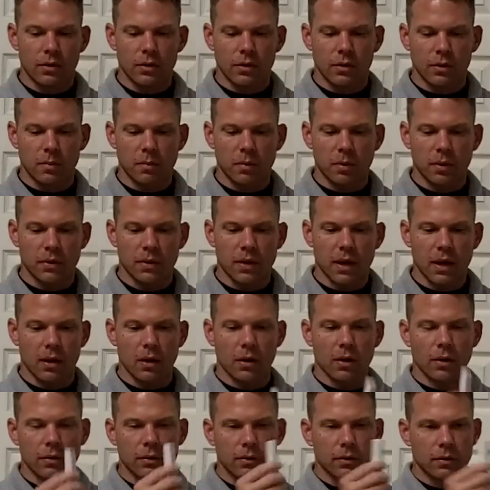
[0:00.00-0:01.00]
You can put
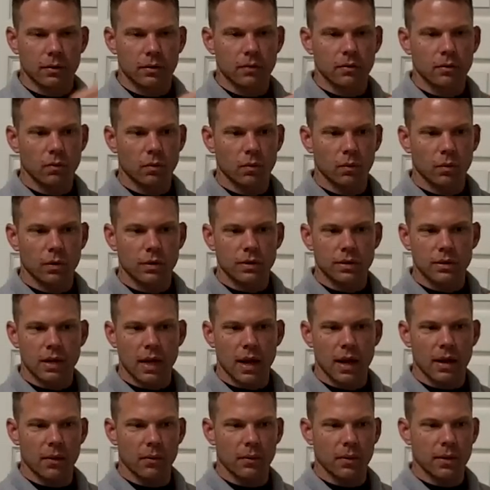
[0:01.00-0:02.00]
that on one
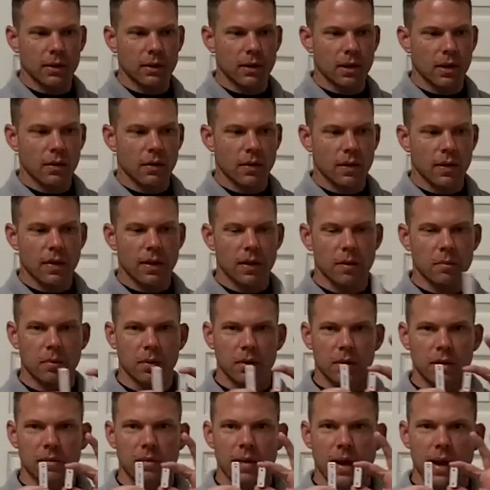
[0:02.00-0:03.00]
side of the window and then
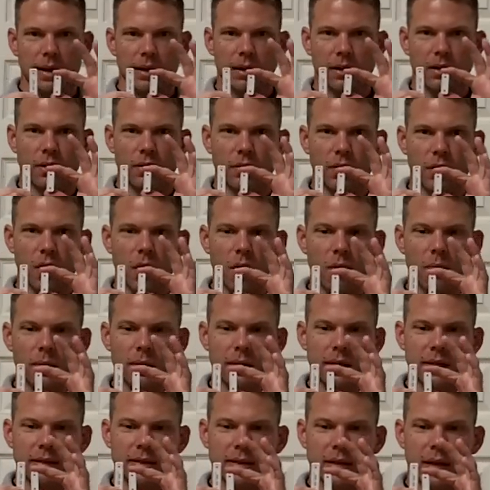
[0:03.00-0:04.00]
put the magnet on the
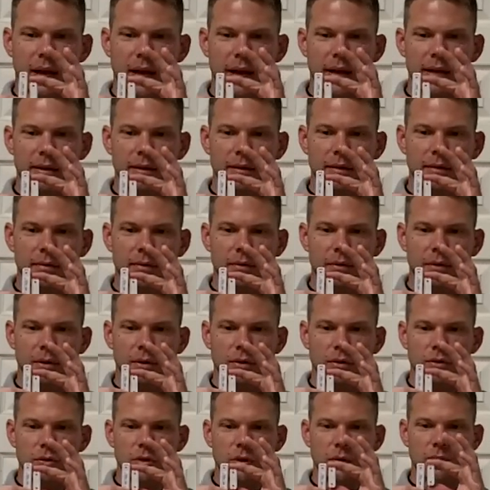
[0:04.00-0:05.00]
opening side
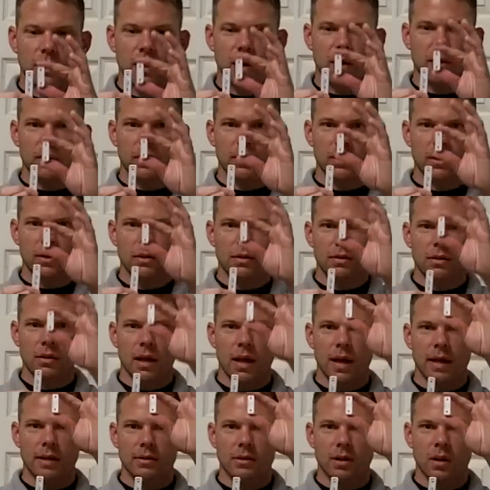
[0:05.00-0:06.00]
so when that window
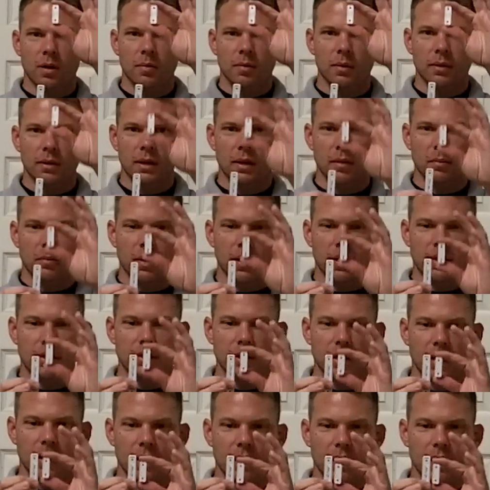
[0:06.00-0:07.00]
slides open it
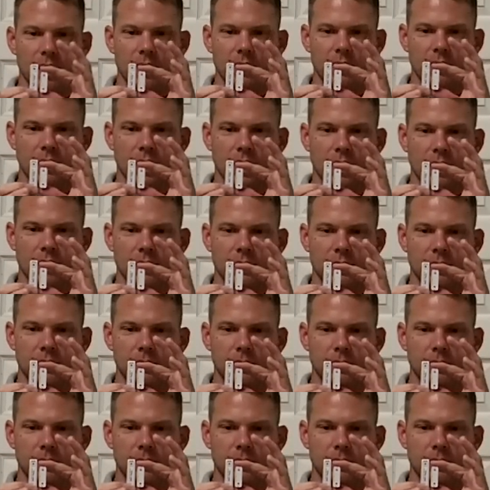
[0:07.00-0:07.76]
breaks that contact.